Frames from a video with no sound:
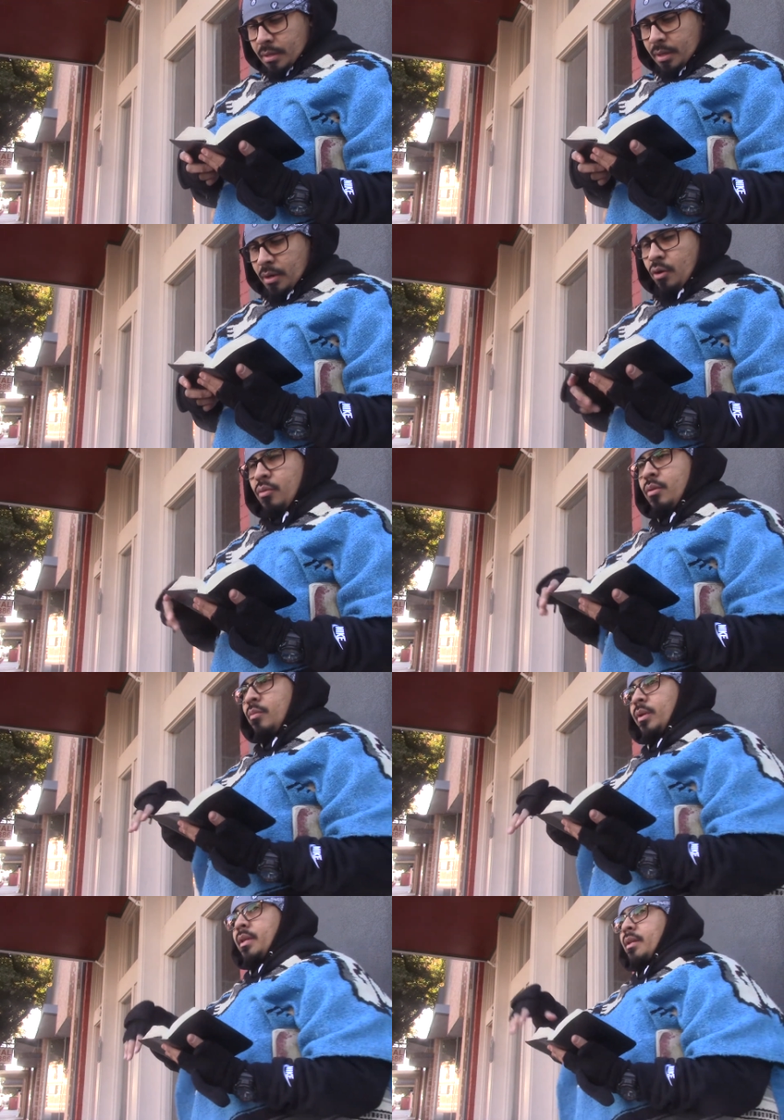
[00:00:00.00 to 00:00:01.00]
you know,
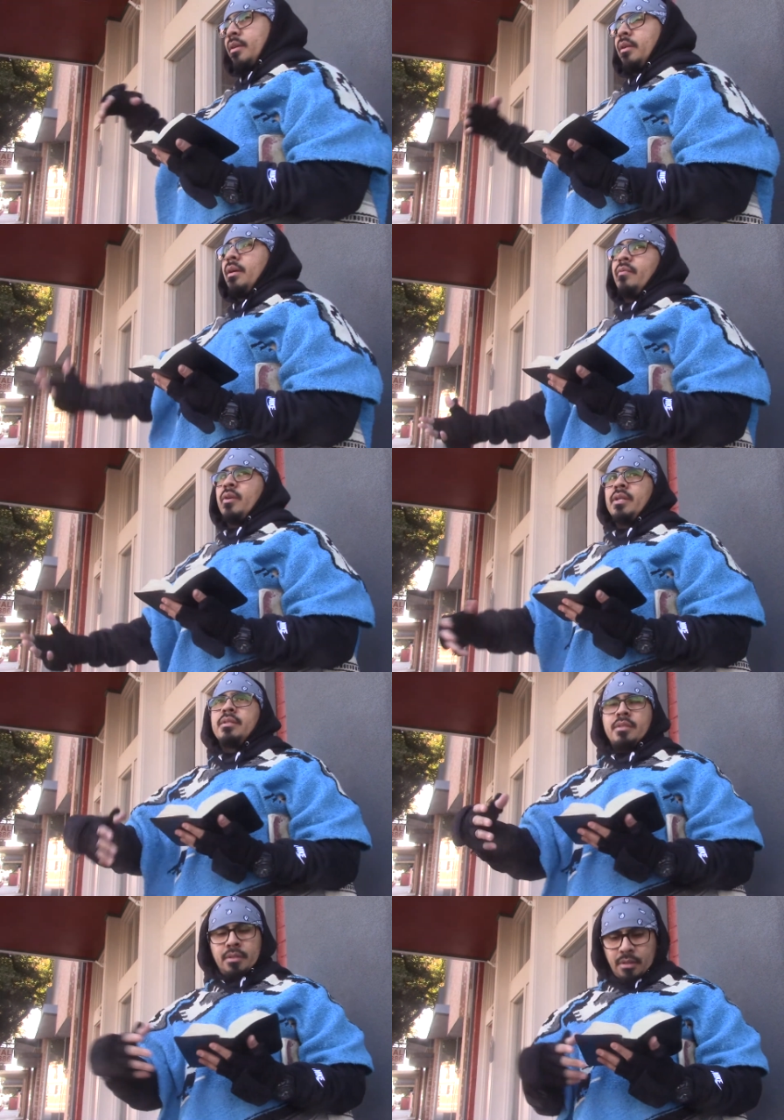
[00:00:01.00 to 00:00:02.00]
but the
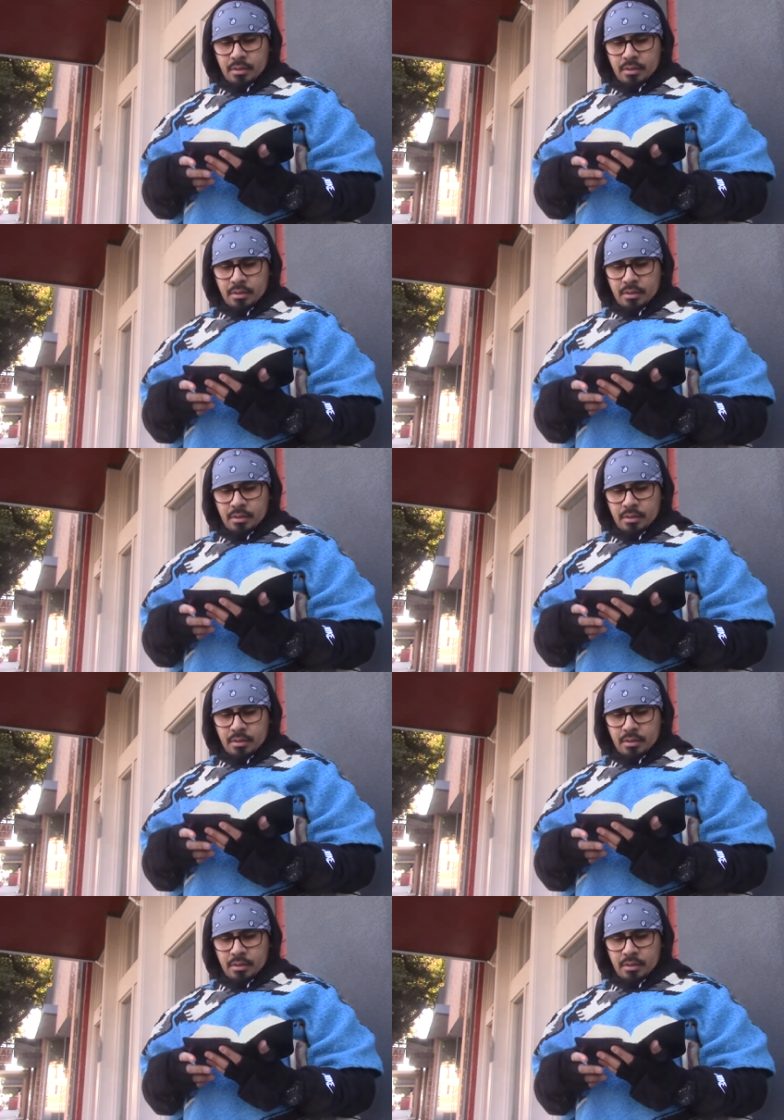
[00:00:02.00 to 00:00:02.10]
deliverance,